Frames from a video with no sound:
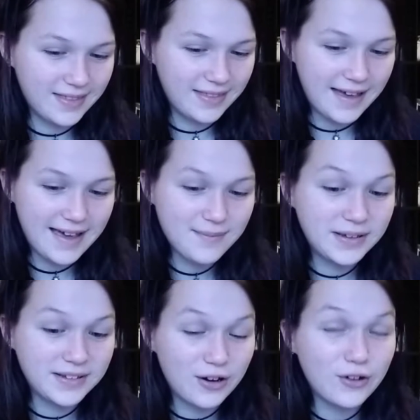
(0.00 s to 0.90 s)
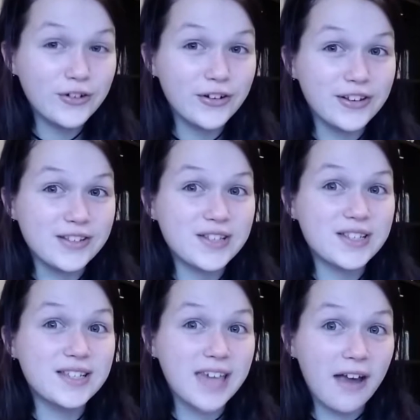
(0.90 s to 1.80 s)
That and because Haunter is
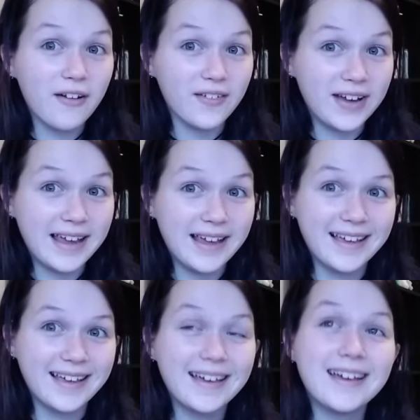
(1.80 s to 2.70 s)
scary.